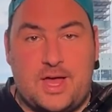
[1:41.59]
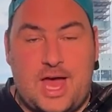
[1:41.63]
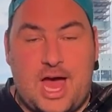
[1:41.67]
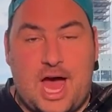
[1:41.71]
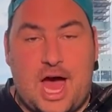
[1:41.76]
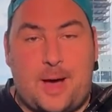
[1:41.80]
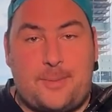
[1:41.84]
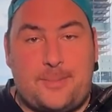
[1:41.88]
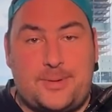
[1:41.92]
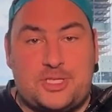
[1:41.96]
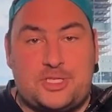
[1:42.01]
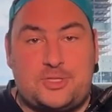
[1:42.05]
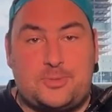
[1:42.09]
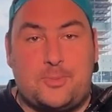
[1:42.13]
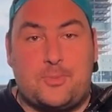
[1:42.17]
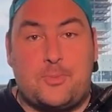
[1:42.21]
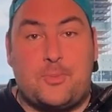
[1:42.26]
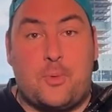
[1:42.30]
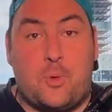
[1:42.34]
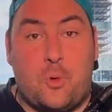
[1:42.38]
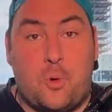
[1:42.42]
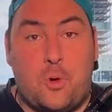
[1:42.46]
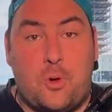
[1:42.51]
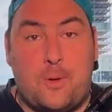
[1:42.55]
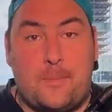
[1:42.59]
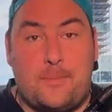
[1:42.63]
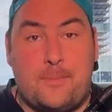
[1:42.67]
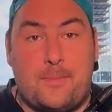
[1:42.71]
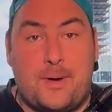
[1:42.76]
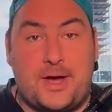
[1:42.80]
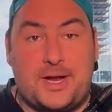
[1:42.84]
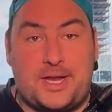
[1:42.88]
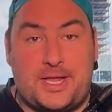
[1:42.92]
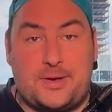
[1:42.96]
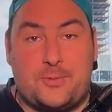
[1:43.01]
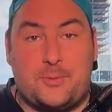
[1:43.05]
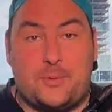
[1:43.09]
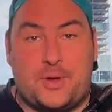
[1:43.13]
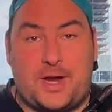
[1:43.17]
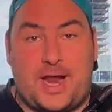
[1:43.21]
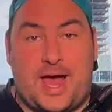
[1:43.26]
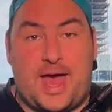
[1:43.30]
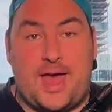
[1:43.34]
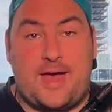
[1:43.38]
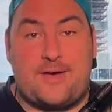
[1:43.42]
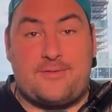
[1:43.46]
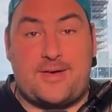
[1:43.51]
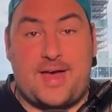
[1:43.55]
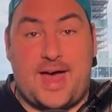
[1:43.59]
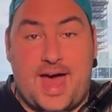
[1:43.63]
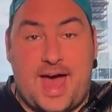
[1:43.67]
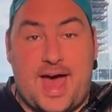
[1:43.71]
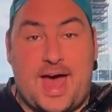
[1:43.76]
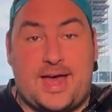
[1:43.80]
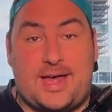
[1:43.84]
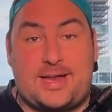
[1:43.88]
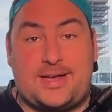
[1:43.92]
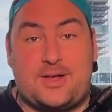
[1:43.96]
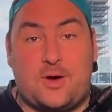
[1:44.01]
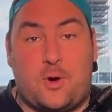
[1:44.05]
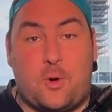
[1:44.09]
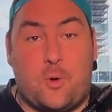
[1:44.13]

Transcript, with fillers: How much more money would I have had?